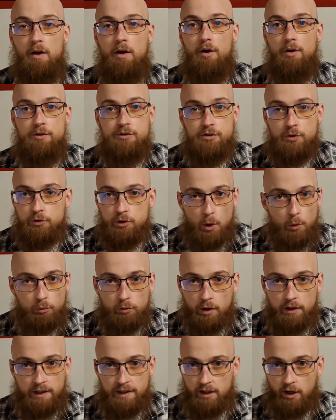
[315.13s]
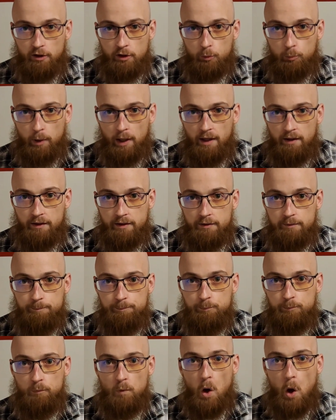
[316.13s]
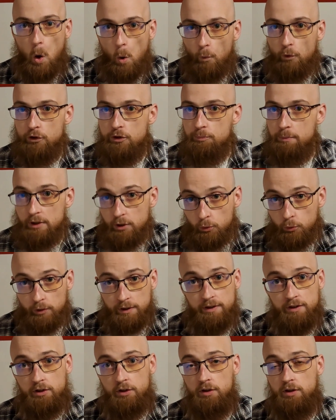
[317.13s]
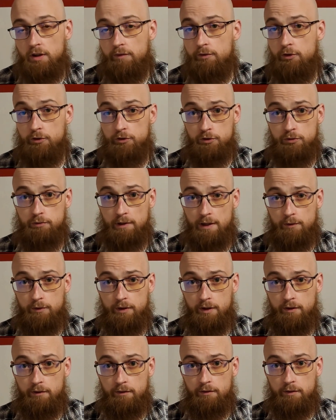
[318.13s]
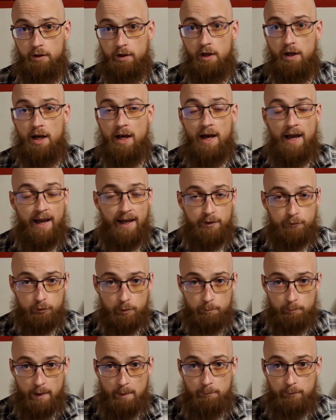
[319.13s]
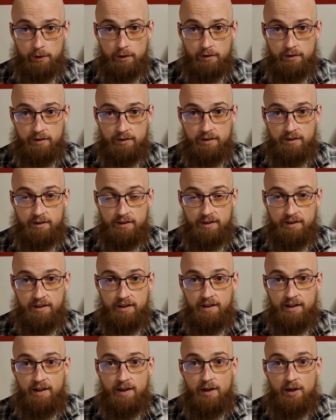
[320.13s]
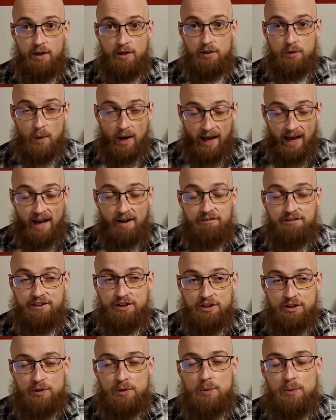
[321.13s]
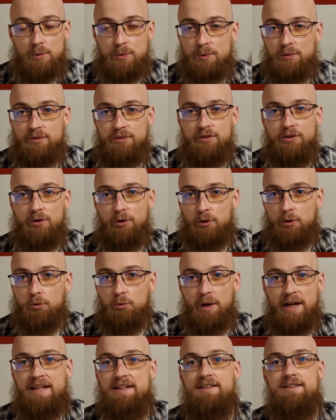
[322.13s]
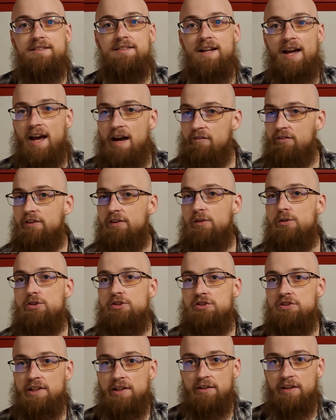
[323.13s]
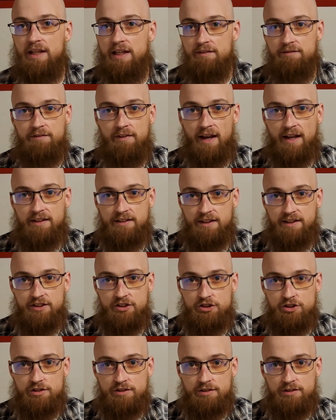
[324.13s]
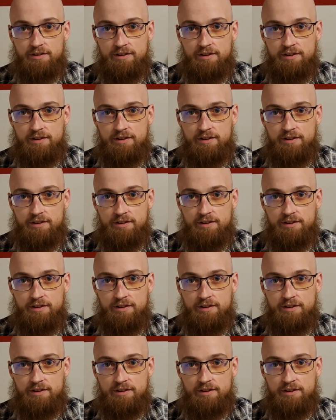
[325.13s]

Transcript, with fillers: So don't run on autopilot. Always be critical of your surroundings, and remember, you have to use your greatest evolutionary advantage.